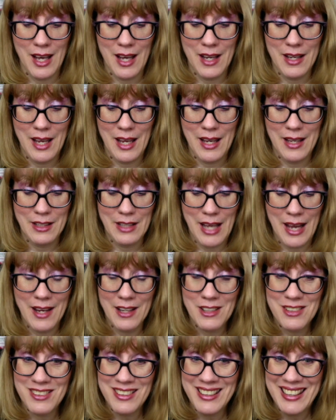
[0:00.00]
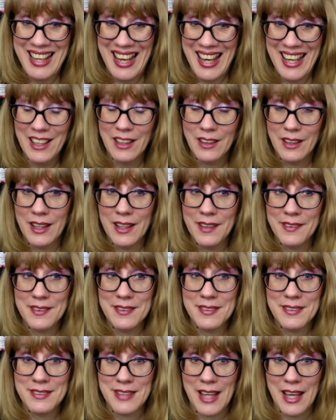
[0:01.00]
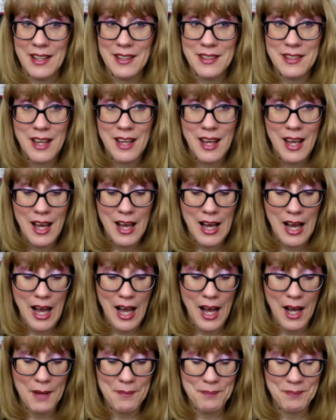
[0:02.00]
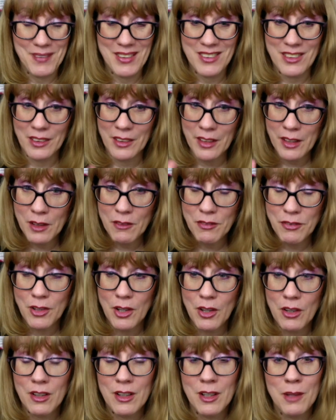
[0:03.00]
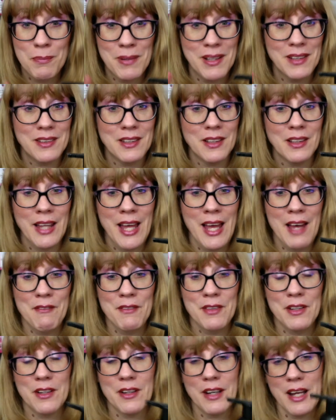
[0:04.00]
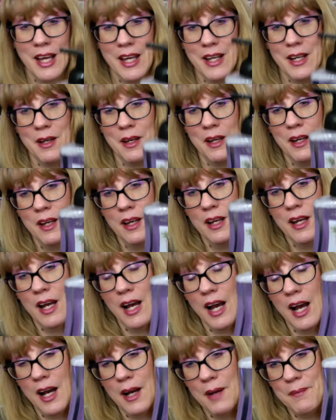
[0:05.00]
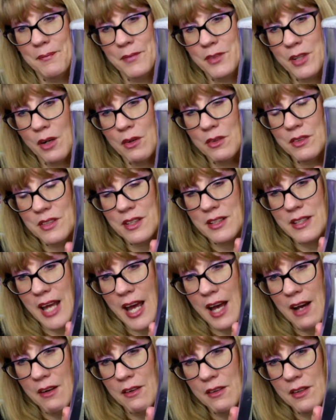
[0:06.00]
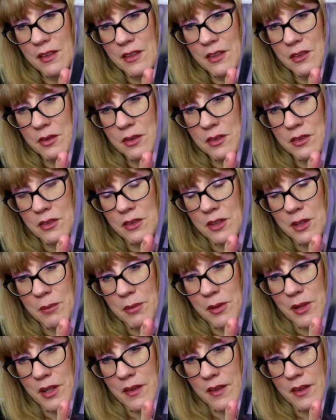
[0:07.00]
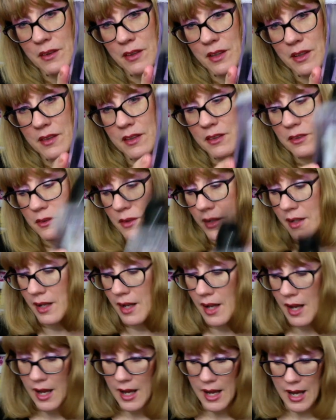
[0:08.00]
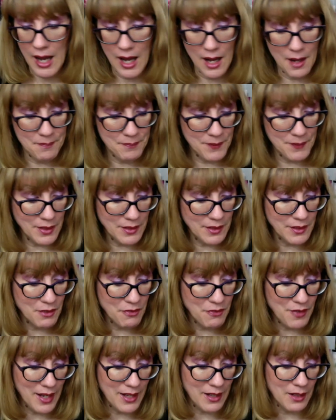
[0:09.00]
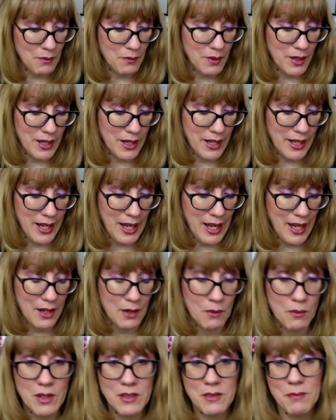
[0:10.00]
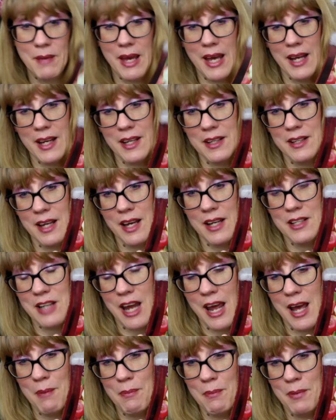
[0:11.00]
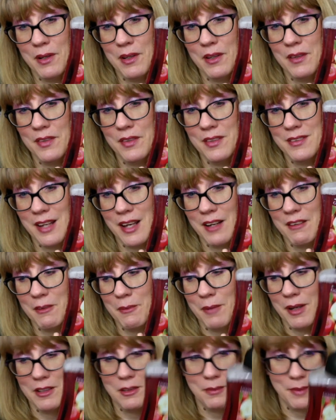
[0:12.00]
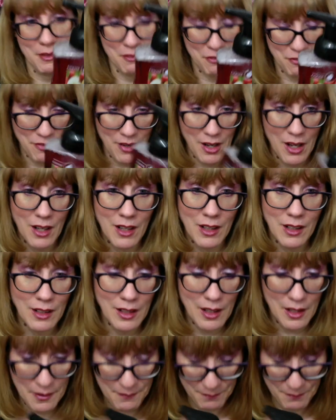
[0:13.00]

I actually kind of like this scent. It's a little floral, but the lavender kind of tones it down. This one's really pretty, though. Look at this one. And then the final one I got was Macintosh Apple. This kind of reminds me of fall.